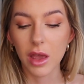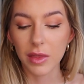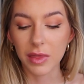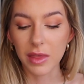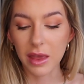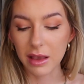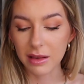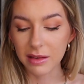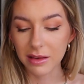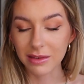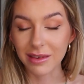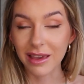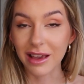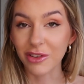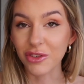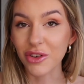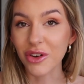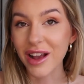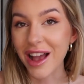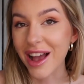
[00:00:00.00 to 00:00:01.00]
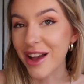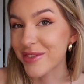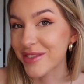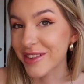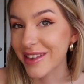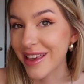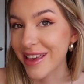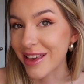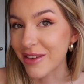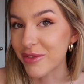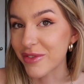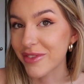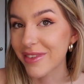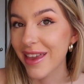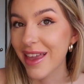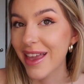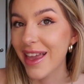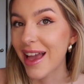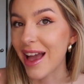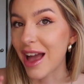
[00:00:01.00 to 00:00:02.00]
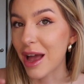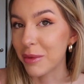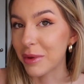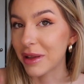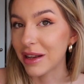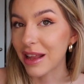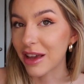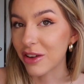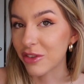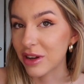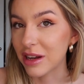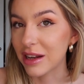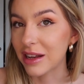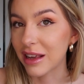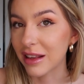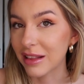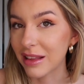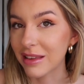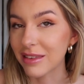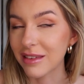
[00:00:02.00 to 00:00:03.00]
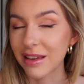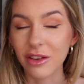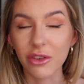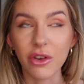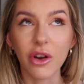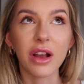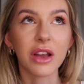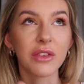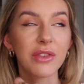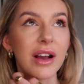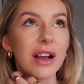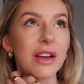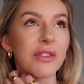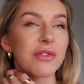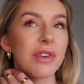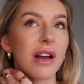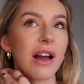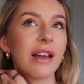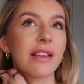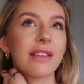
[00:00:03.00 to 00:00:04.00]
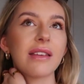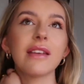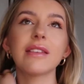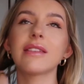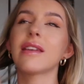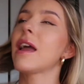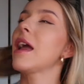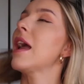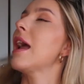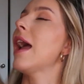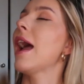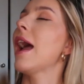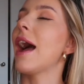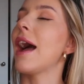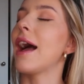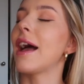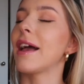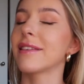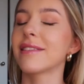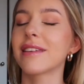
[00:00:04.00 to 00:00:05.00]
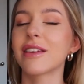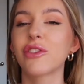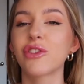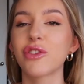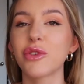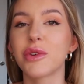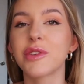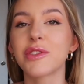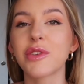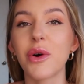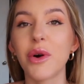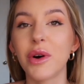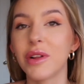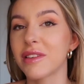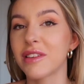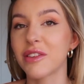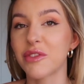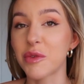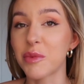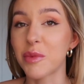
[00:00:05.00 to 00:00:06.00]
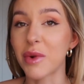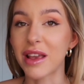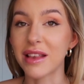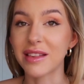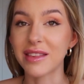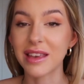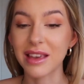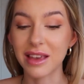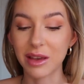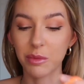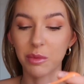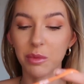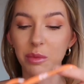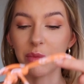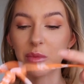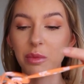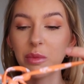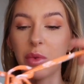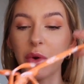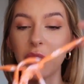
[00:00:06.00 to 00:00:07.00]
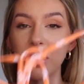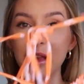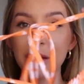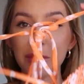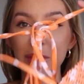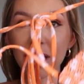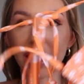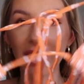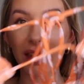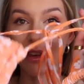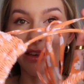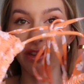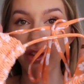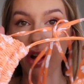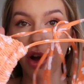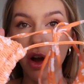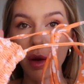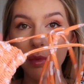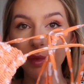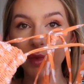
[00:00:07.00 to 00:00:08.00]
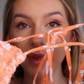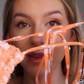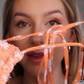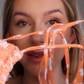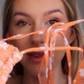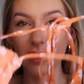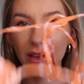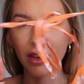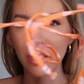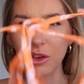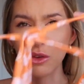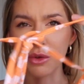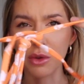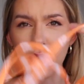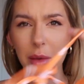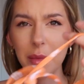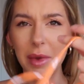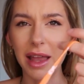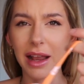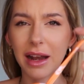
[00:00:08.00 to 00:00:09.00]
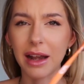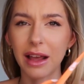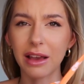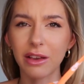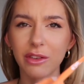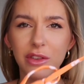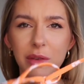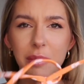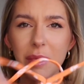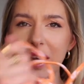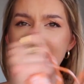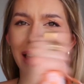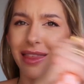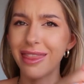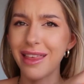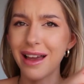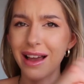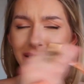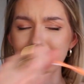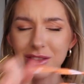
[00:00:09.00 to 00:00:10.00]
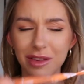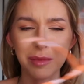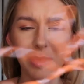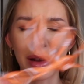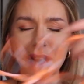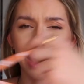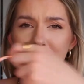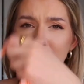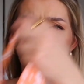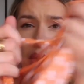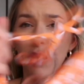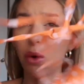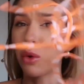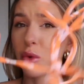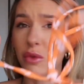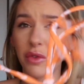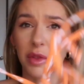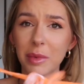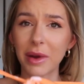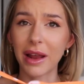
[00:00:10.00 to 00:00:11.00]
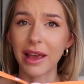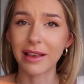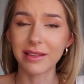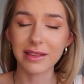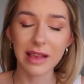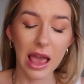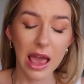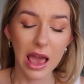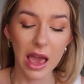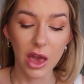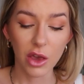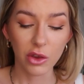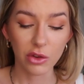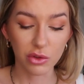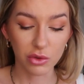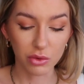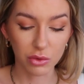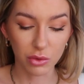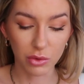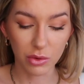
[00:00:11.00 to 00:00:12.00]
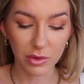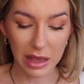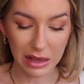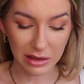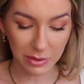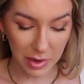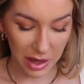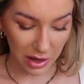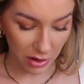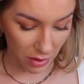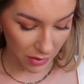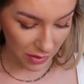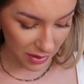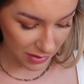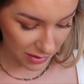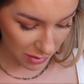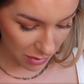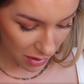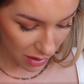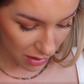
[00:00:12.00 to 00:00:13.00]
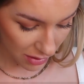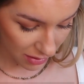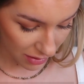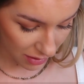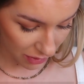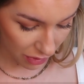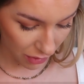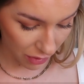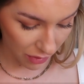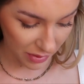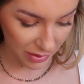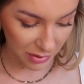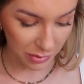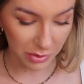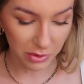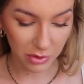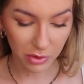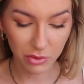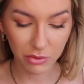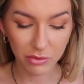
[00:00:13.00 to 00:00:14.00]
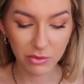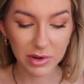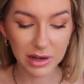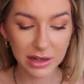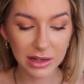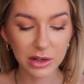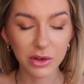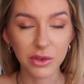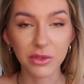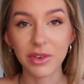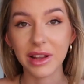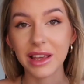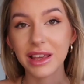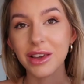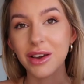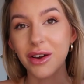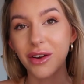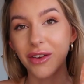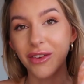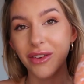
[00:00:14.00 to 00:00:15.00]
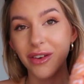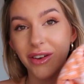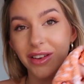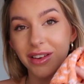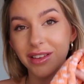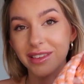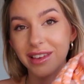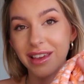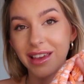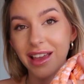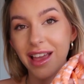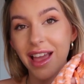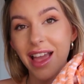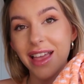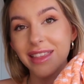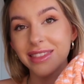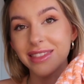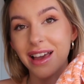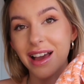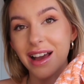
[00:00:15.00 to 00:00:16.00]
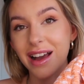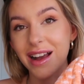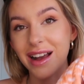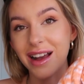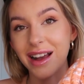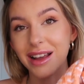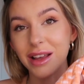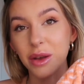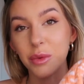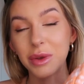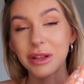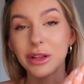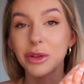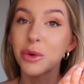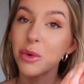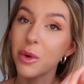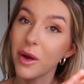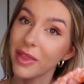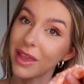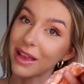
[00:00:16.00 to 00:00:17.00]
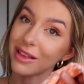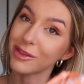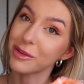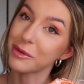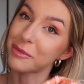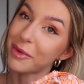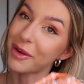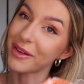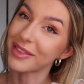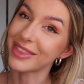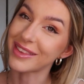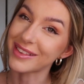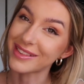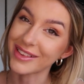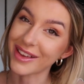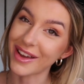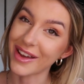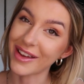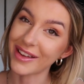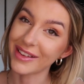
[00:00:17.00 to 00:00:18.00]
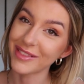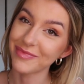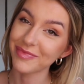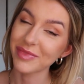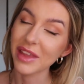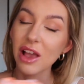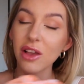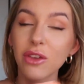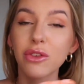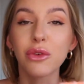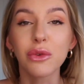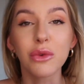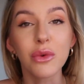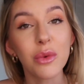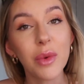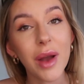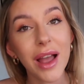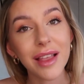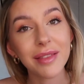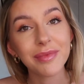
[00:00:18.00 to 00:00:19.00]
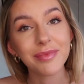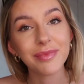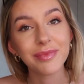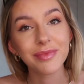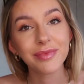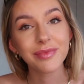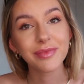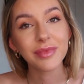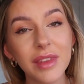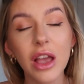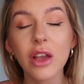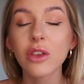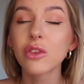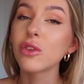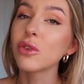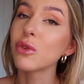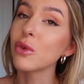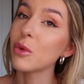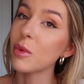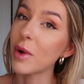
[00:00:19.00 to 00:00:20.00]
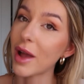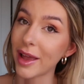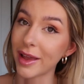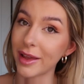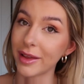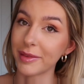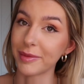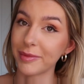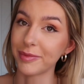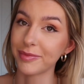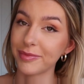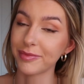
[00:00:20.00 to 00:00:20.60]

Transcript: There is a TikTok I have saved. I will actually link that TikTok if I can find it, and it shows you all the different ways you can put these bikini tops, you know what I mean, like some are like that, some are like all over the place. So that's why I got this one, and I thought this would look really lovely on a holiday that I will go on at some point this year. Don't know when, don't know where,